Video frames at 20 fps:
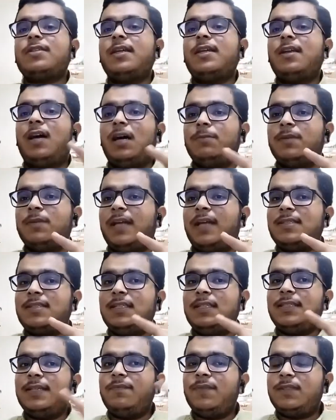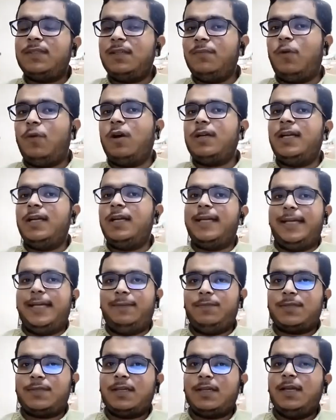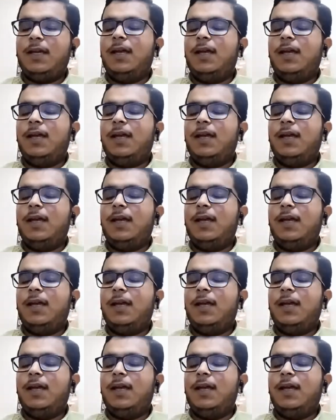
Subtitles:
and harmonizing them with the modern times.